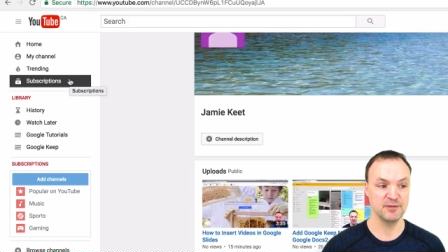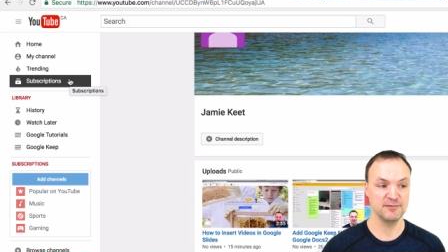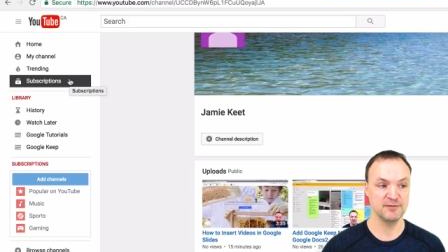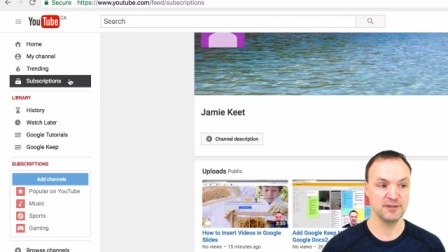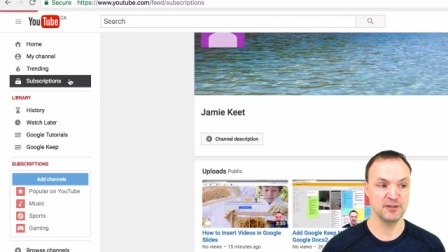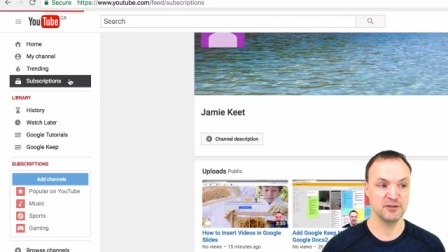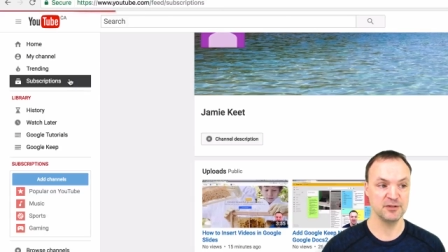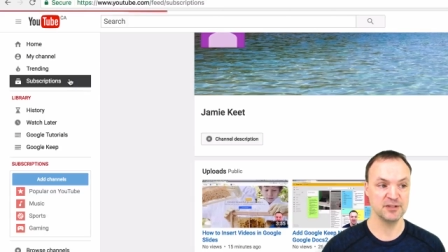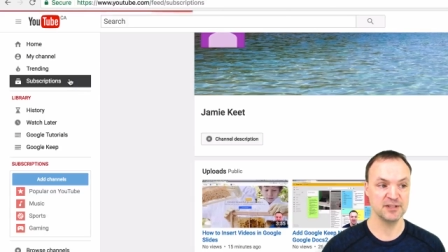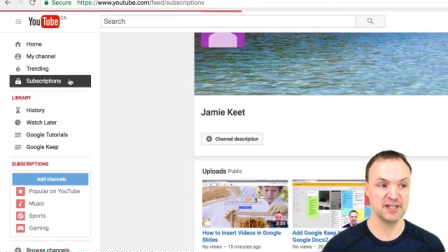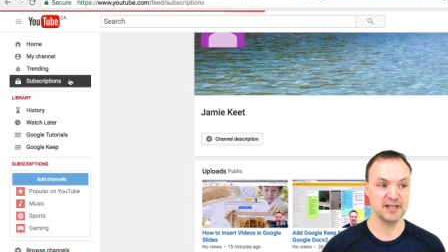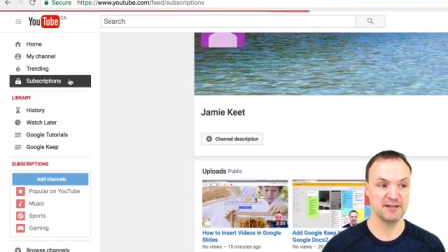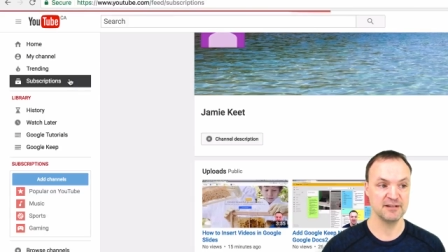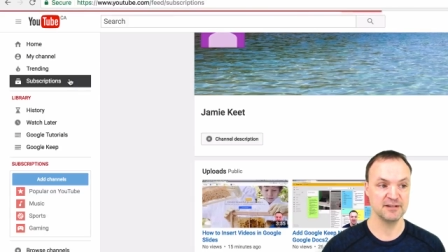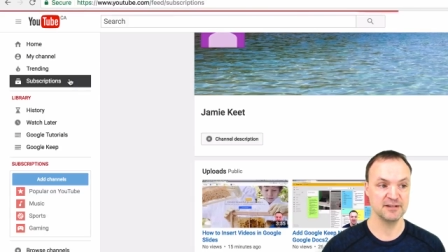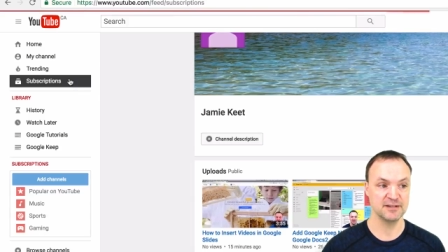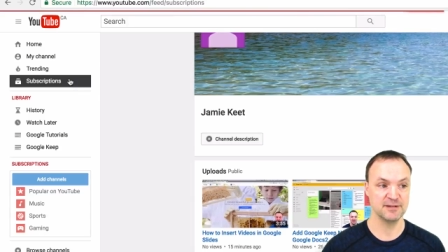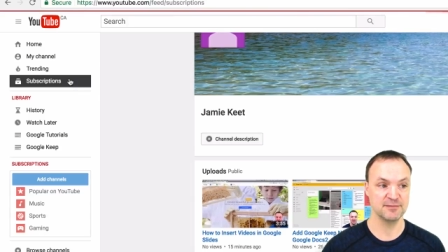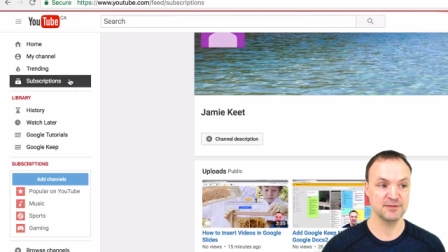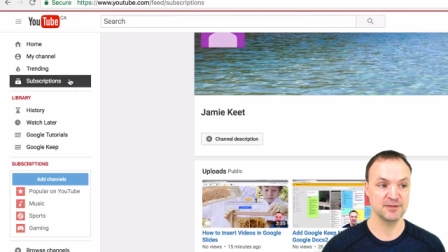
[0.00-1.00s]
you just hit
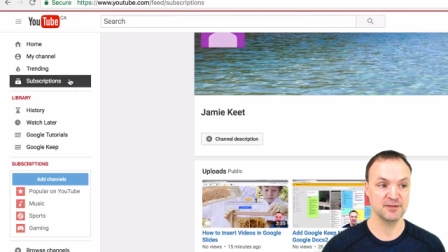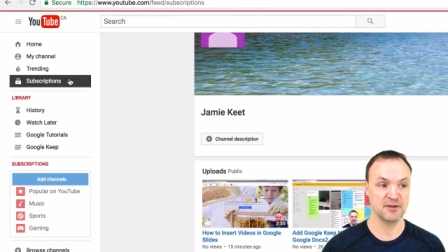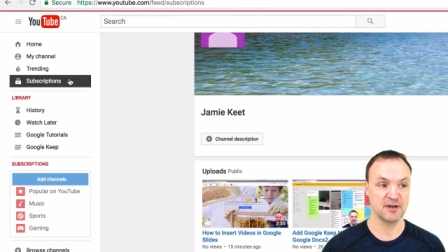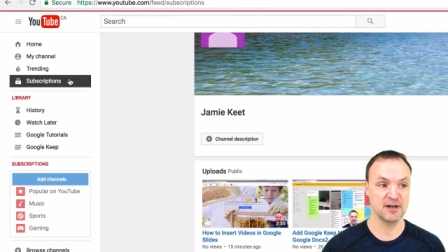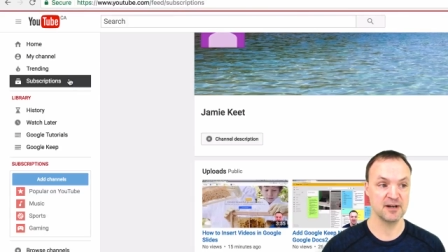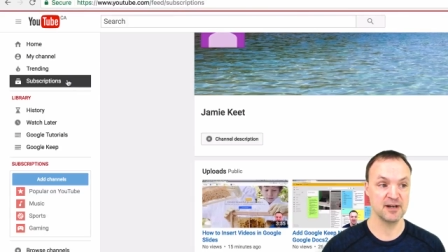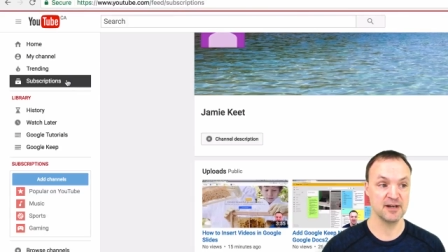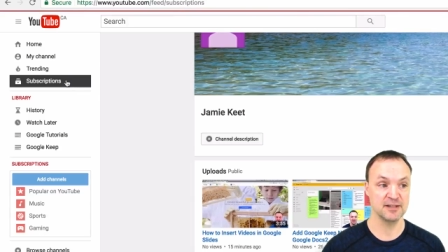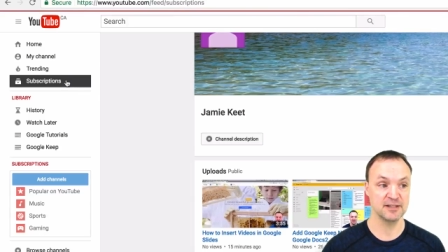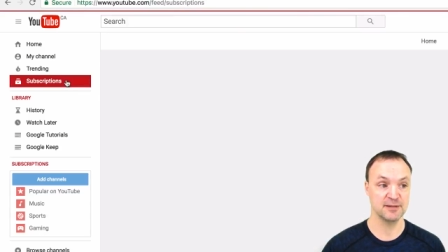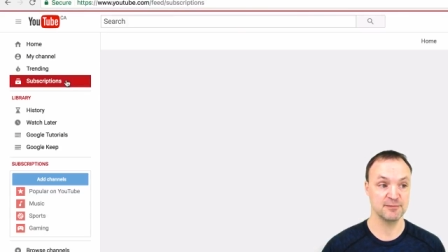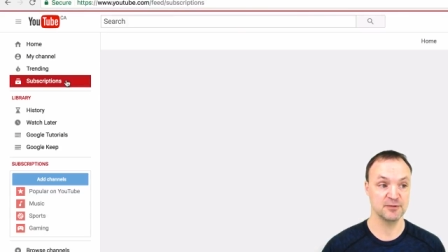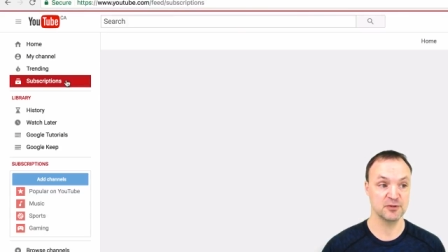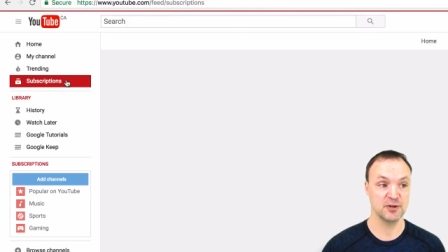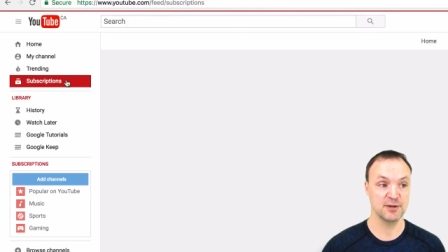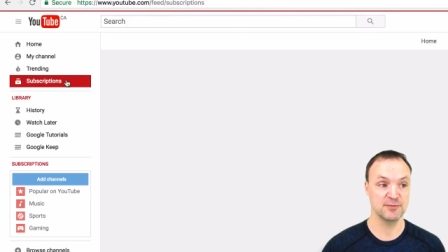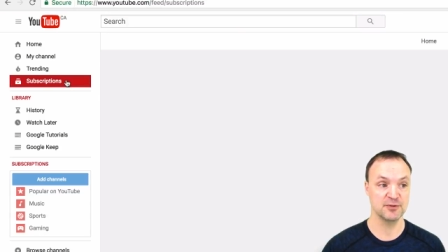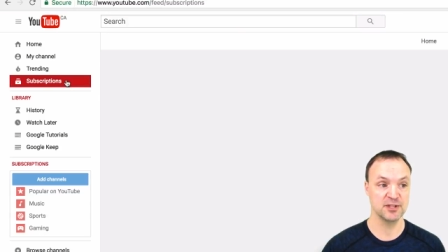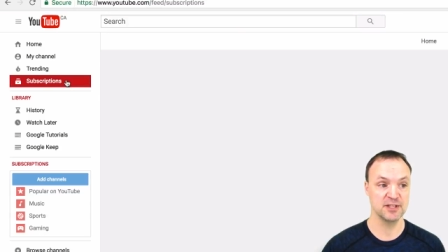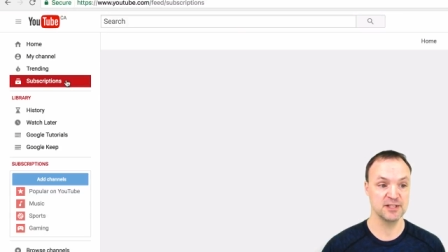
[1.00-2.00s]

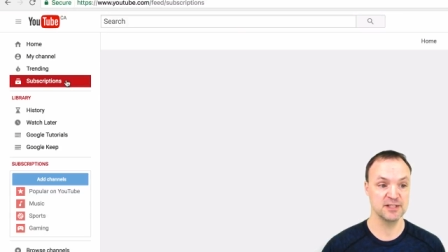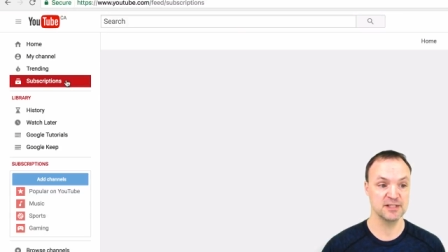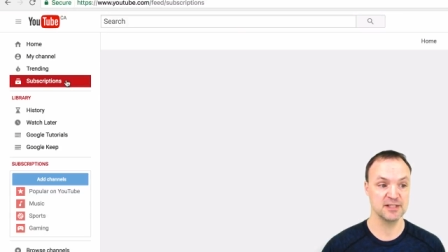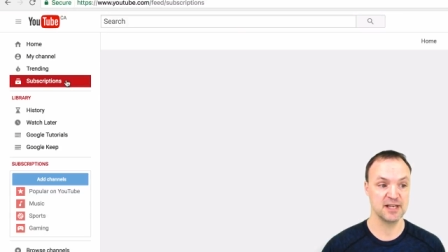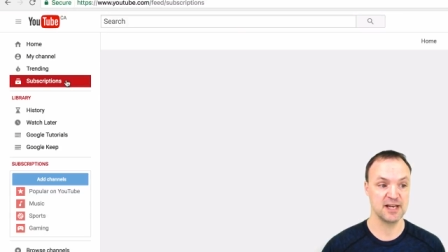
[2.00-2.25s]
subscriptions,